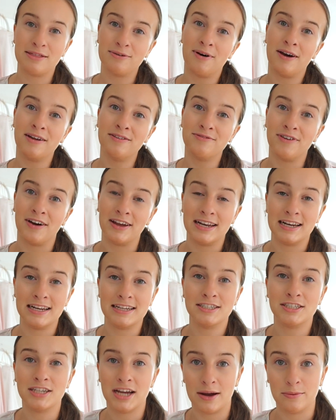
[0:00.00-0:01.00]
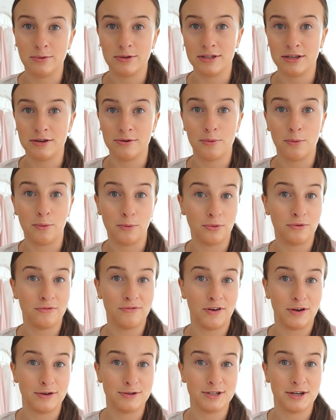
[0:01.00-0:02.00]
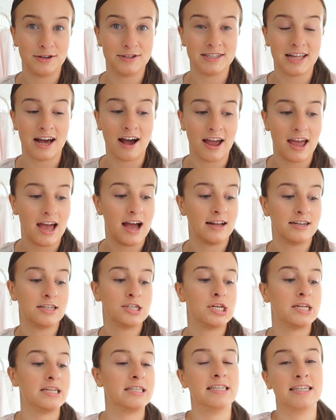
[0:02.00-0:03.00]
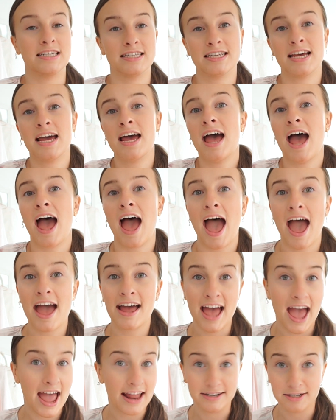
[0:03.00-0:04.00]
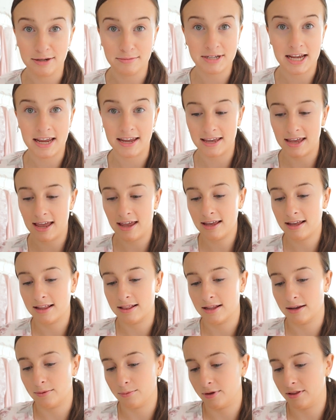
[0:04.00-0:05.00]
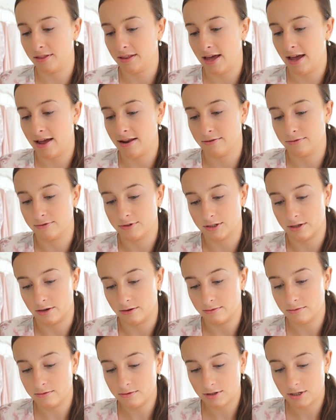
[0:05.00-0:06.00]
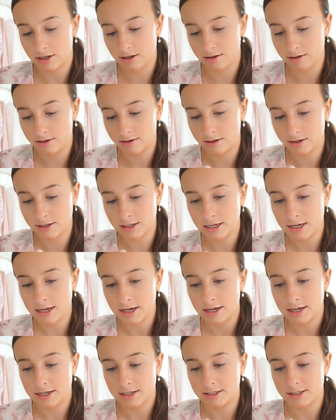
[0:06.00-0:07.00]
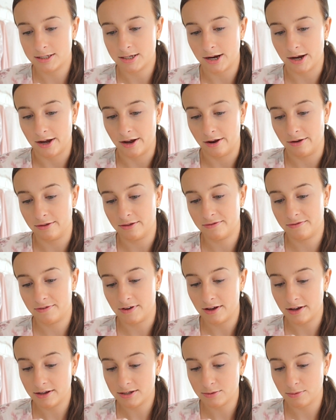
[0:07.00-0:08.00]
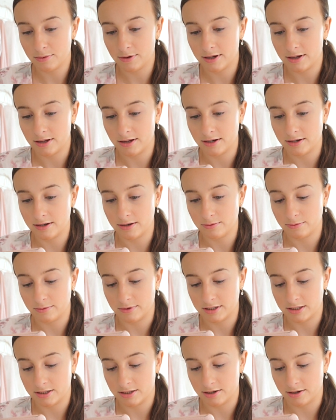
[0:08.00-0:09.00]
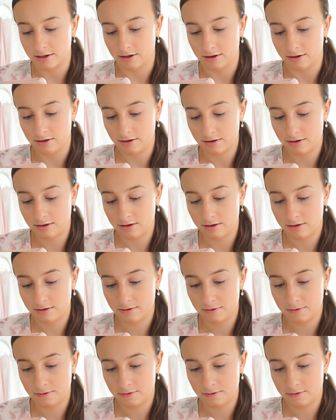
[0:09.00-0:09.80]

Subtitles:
thought I'd finally share with you all the photos that I actually did end up taking and that were the end result. So the first one we took